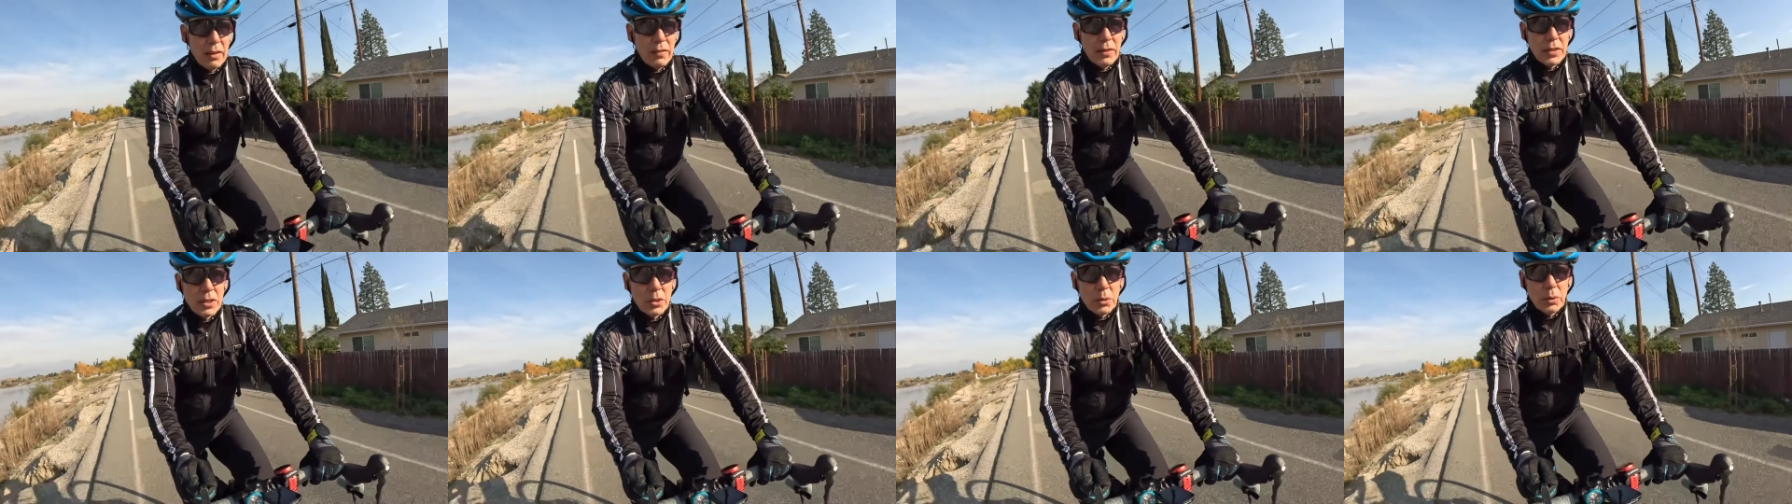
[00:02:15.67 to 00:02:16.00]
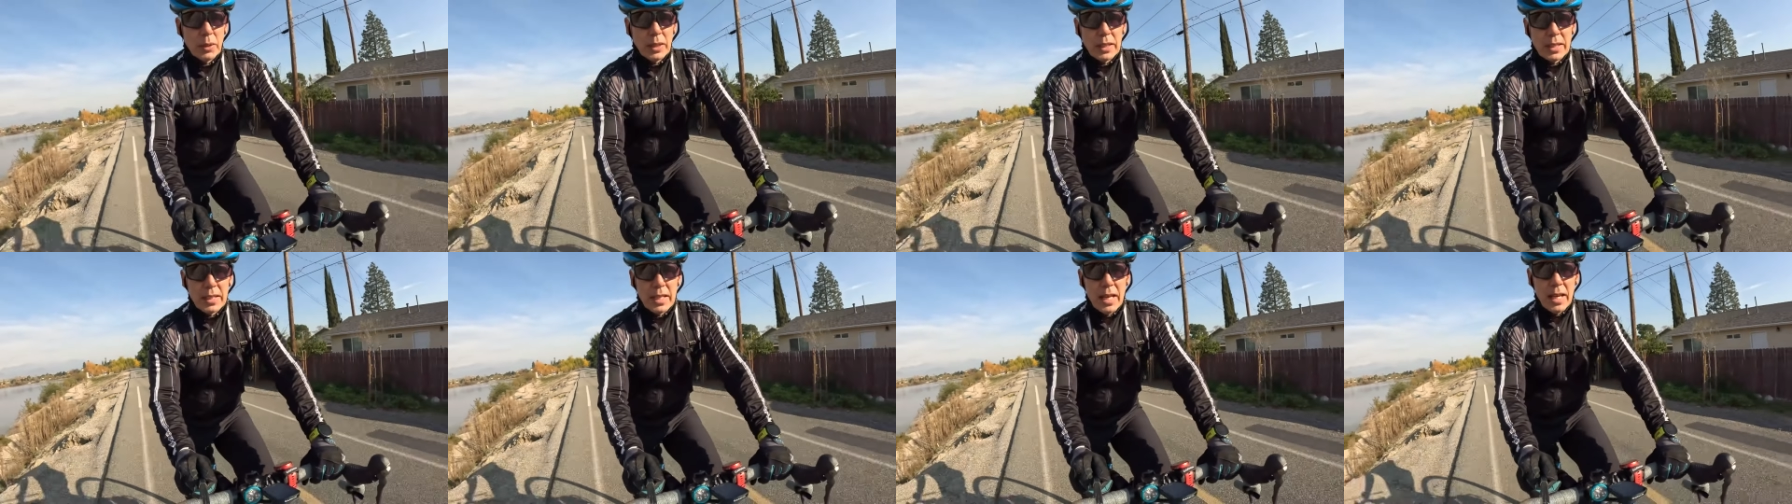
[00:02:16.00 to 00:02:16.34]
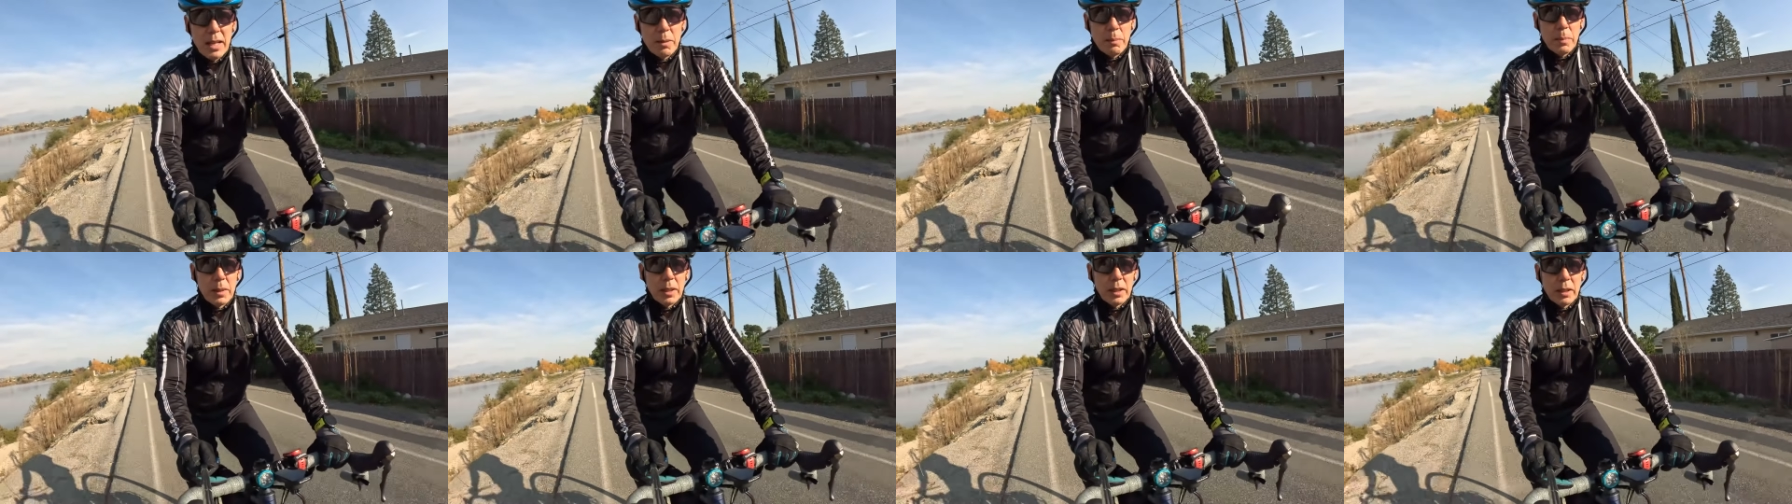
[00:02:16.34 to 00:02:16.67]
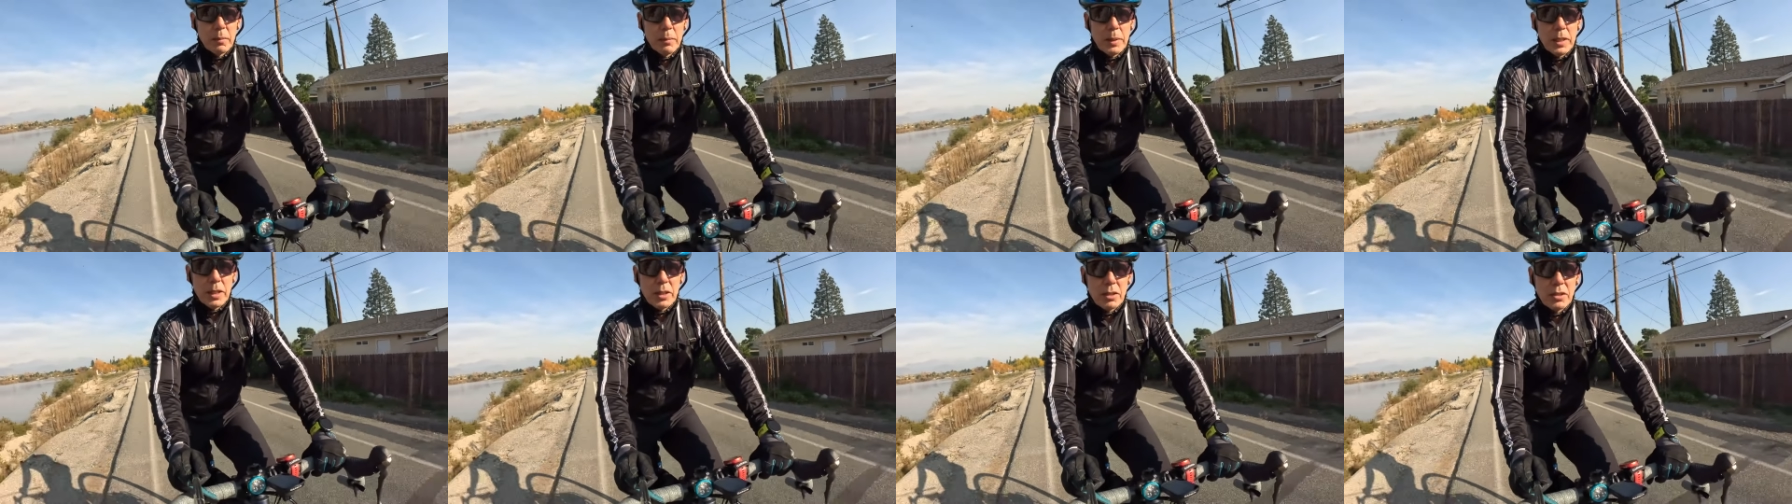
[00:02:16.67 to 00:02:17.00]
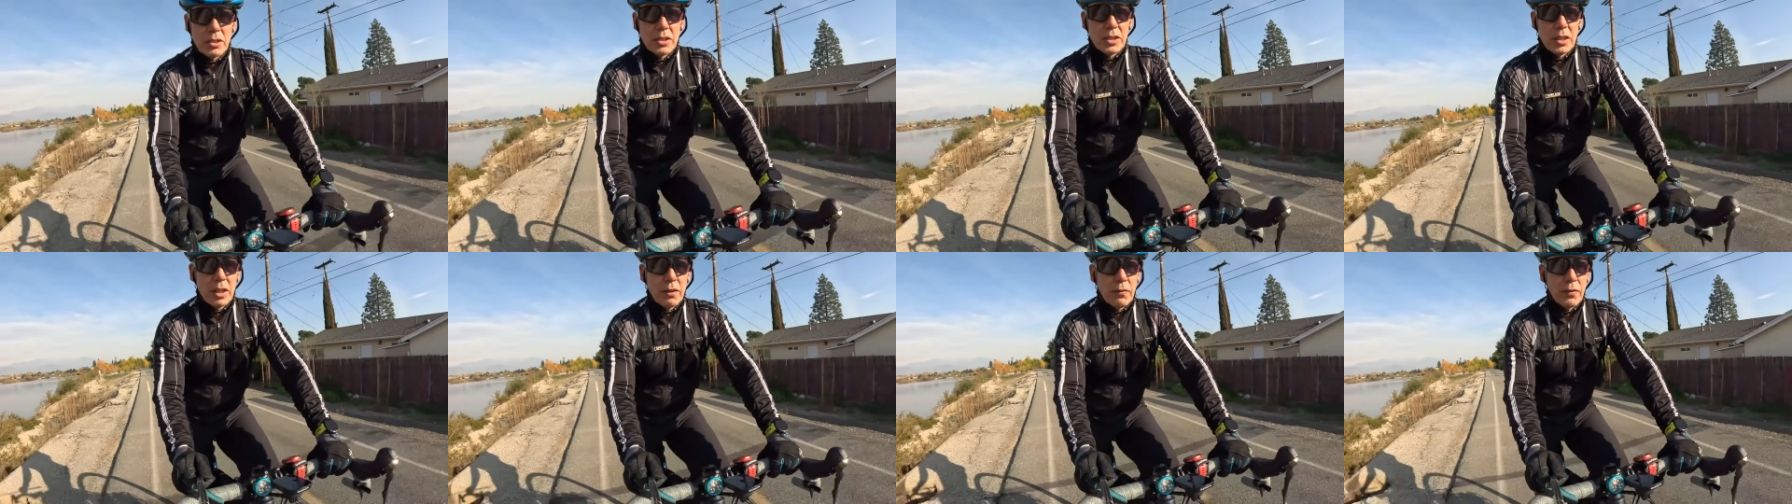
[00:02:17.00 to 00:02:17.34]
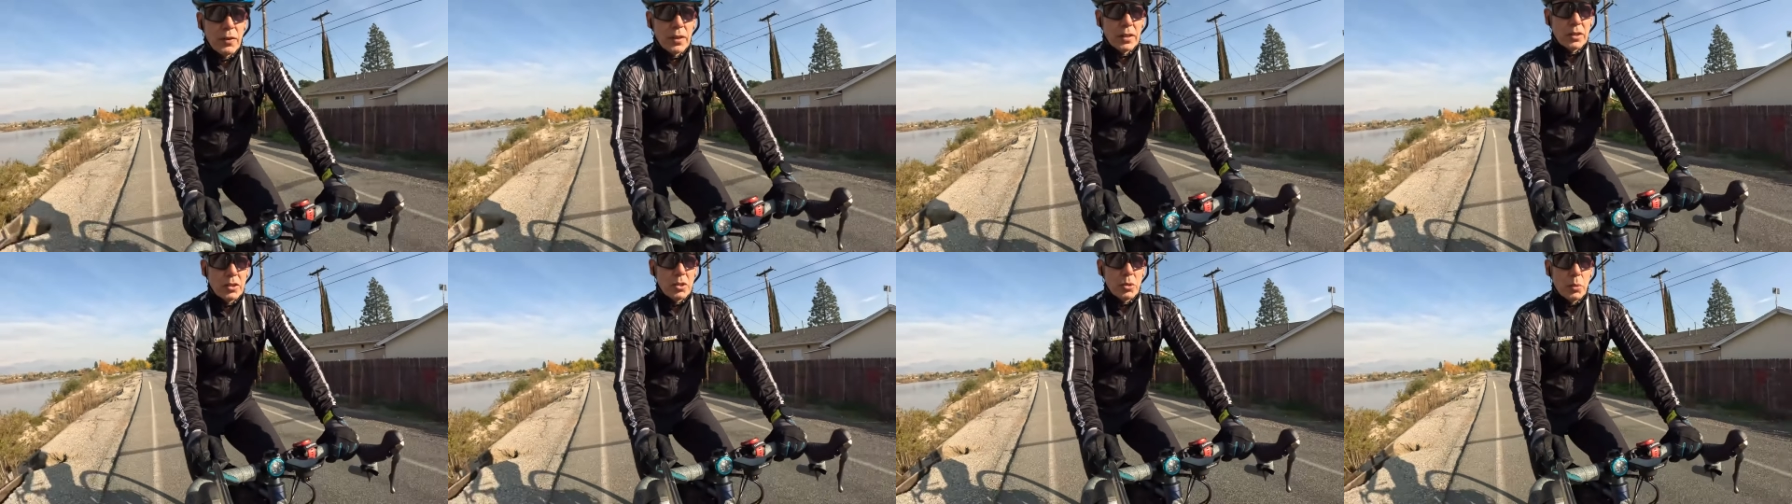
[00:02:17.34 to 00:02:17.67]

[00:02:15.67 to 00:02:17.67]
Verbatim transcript: it's only 10 millimeters different,